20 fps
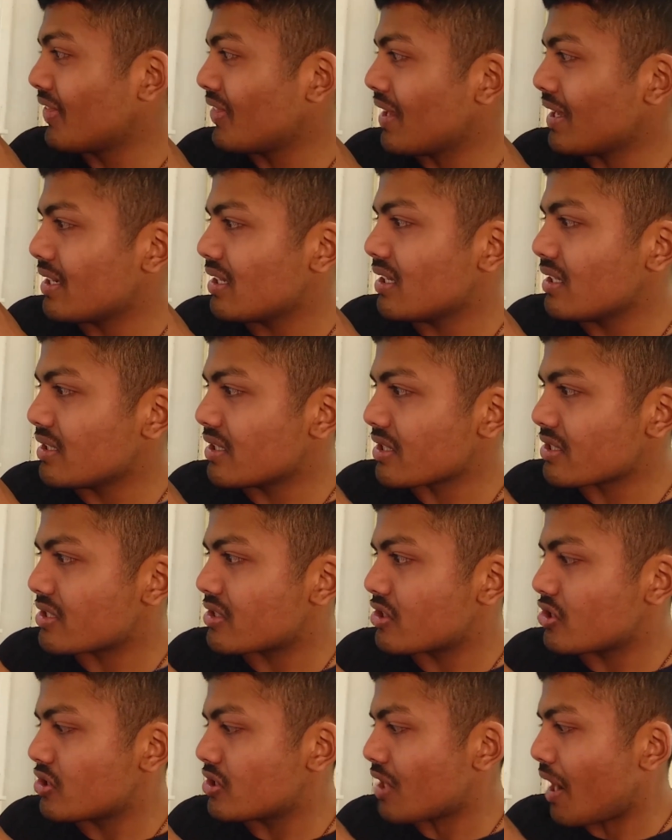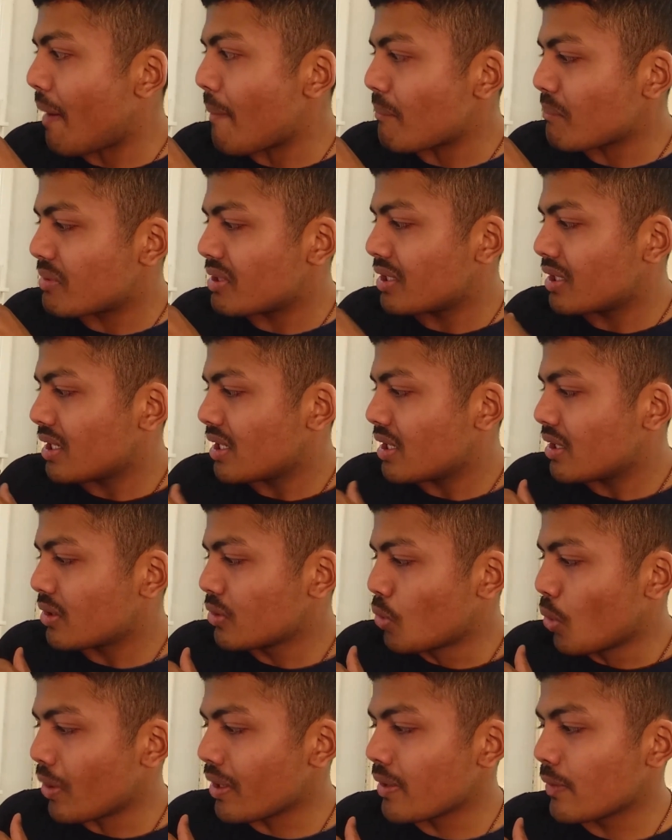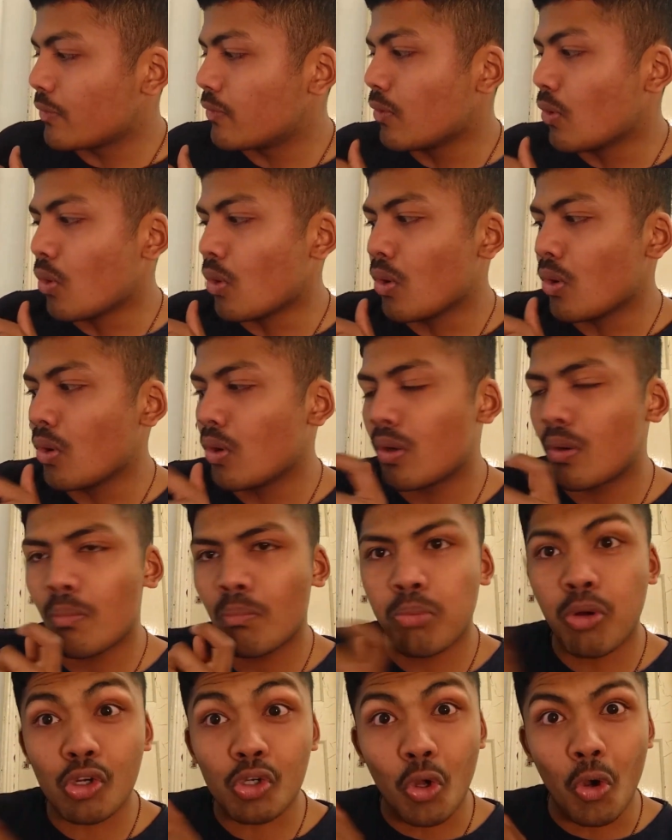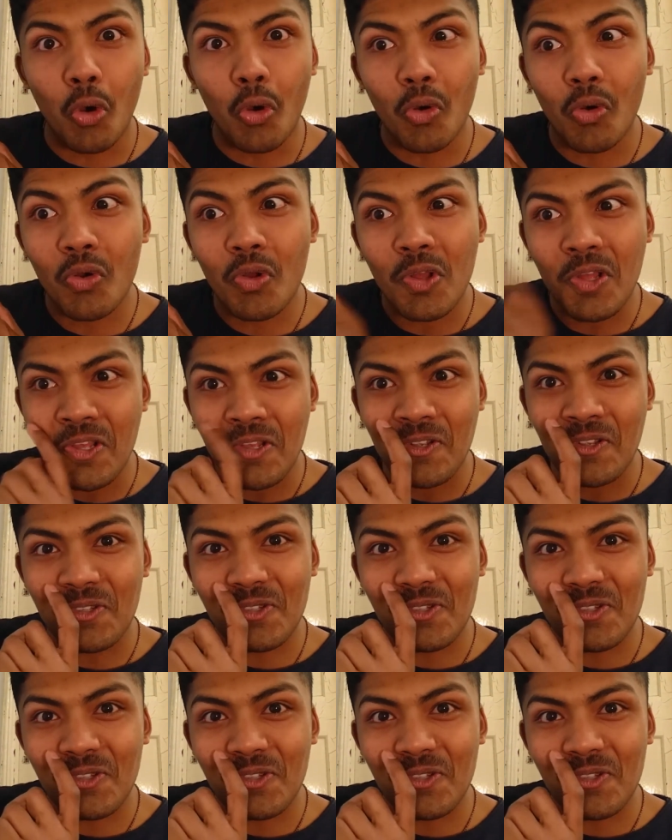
And then he just jumped, going for Porco.